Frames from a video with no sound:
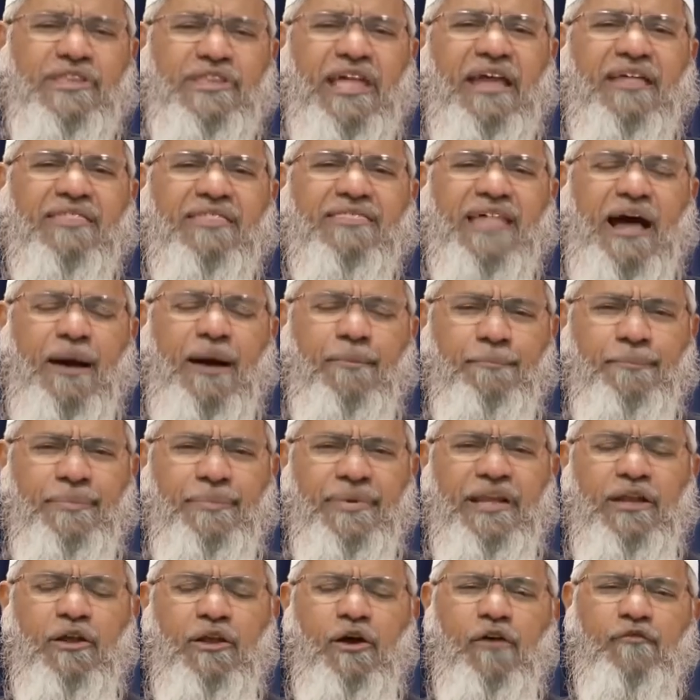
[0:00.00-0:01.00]
the
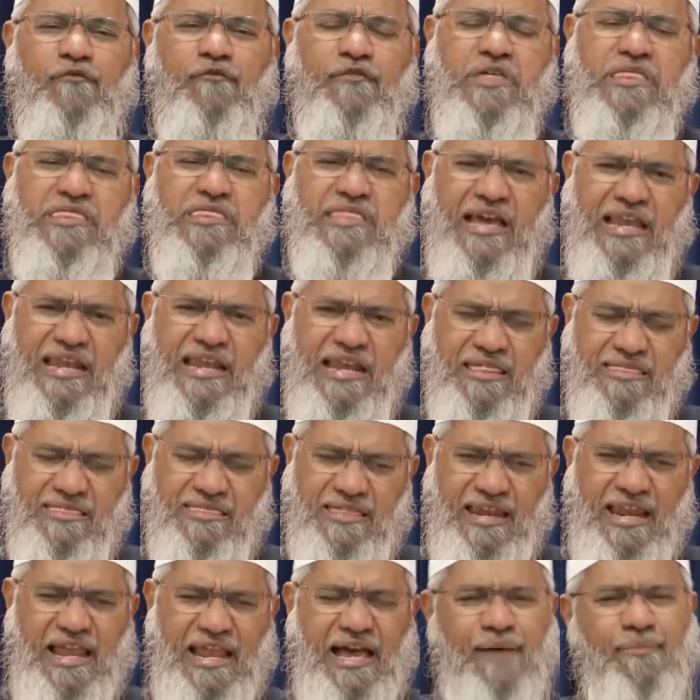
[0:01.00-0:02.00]
example of Isa alayhi
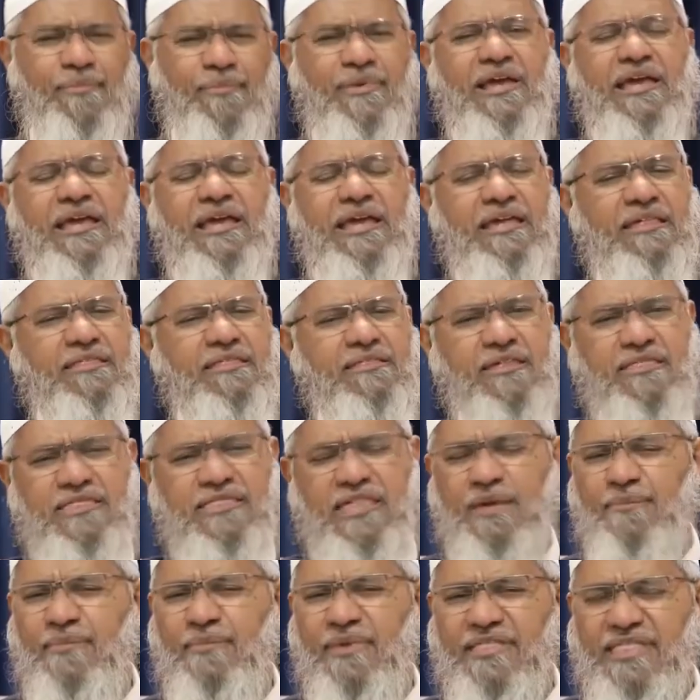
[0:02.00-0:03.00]
salam is the
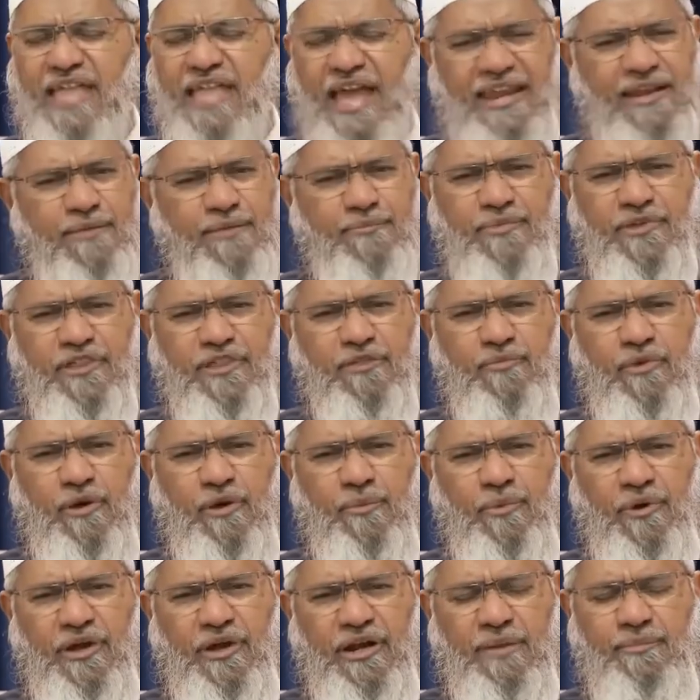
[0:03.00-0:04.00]
same as Adam, peace be
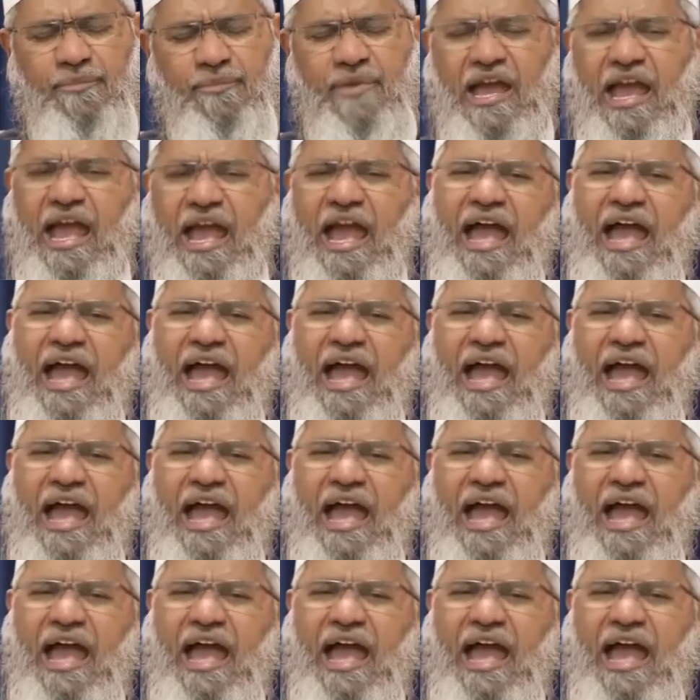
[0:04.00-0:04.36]
upon him.